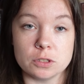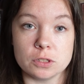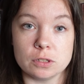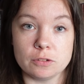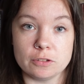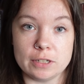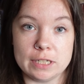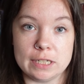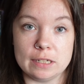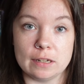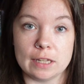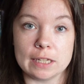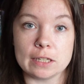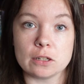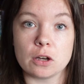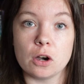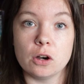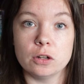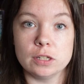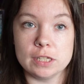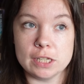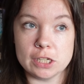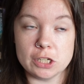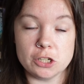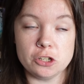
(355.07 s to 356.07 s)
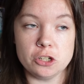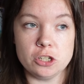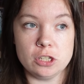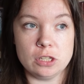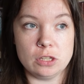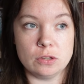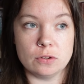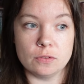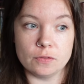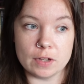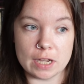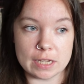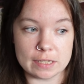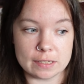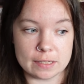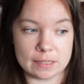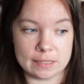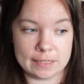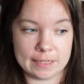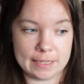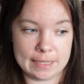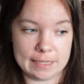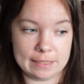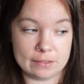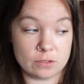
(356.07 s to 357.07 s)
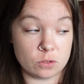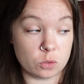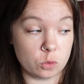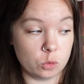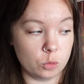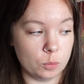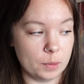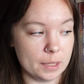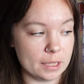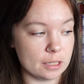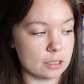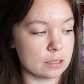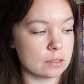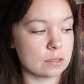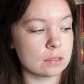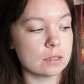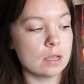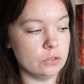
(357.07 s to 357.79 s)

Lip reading: to read like college, university, school books.